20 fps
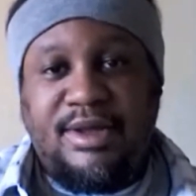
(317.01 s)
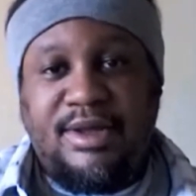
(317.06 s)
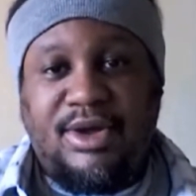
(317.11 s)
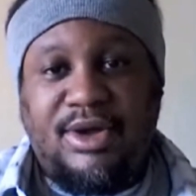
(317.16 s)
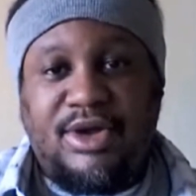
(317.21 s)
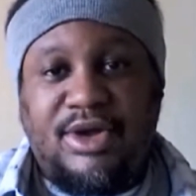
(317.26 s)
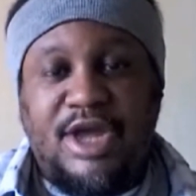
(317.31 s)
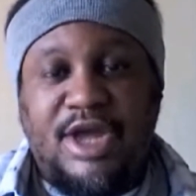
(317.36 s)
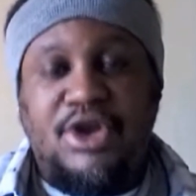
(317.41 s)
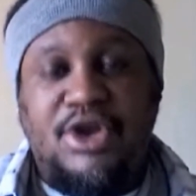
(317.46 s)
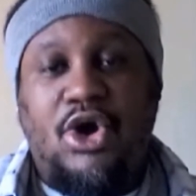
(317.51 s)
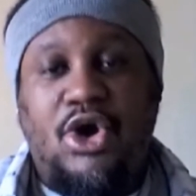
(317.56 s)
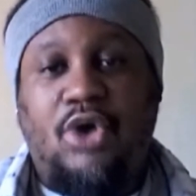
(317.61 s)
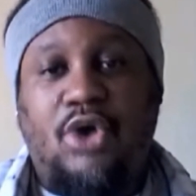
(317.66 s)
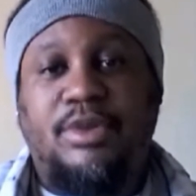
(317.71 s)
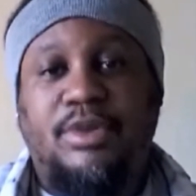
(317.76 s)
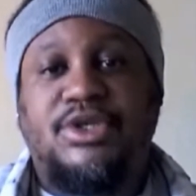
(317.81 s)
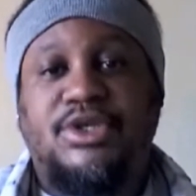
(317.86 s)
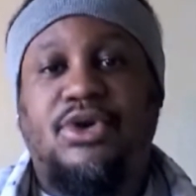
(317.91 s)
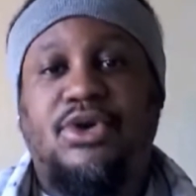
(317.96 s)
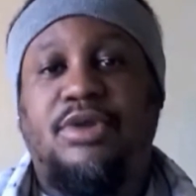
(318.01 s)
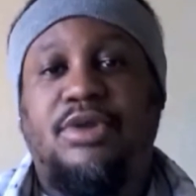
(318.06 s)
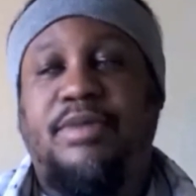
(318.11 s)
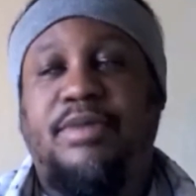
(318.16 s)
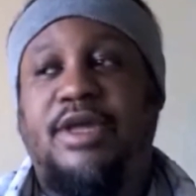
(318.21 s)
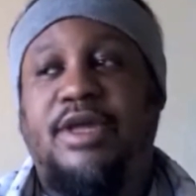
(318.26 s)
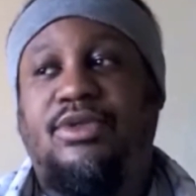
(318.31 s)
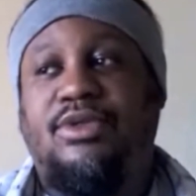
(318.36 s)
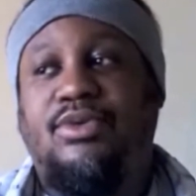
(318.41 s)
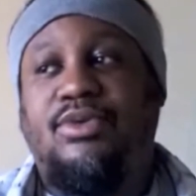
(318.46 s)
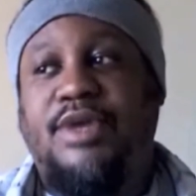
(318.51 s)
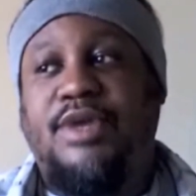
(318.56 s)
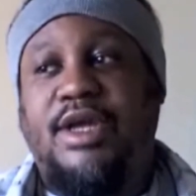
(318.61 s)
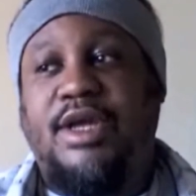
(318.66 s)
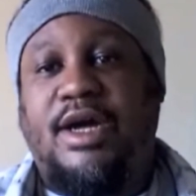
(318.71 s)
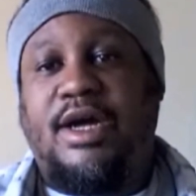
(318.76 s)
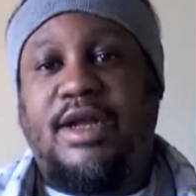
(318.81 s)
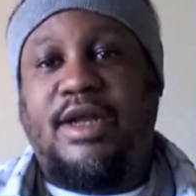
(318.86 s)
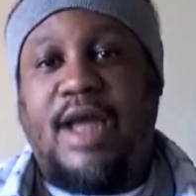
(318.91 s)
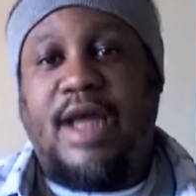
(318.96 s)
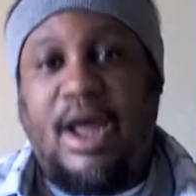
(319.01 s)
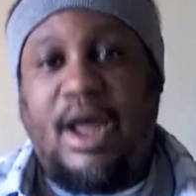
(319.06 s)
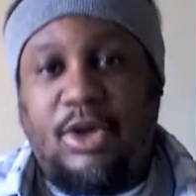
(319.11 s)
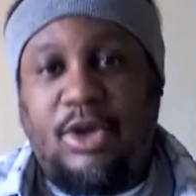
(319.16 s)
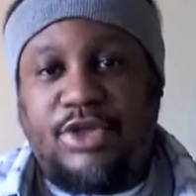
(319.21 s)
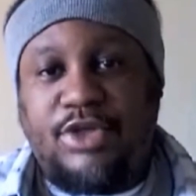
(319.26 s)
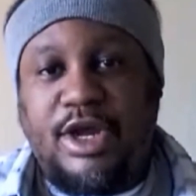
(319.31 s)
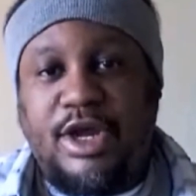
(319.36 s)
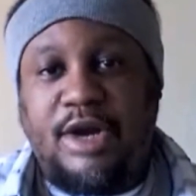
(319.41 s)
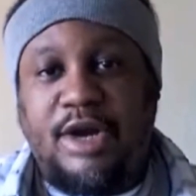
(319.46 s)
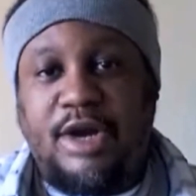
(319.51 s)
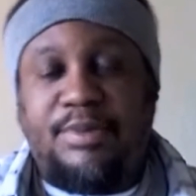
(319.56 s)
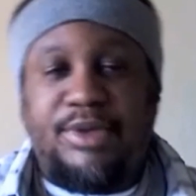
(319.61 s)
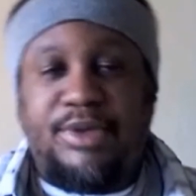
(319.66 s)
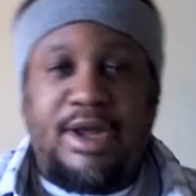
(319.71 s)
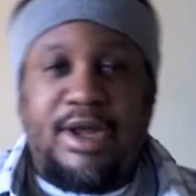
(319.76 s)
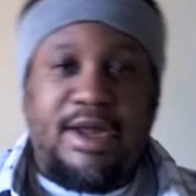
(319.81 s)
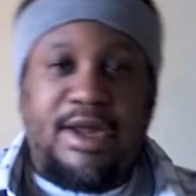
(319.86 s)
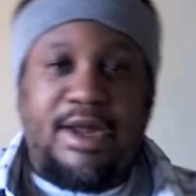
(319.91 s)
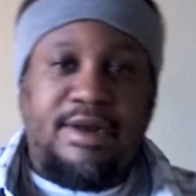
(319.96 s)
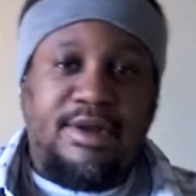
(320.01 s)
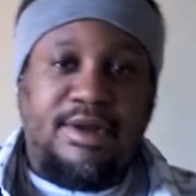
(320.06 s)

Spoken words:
Okay, no, it's going to be through the healthcare plan.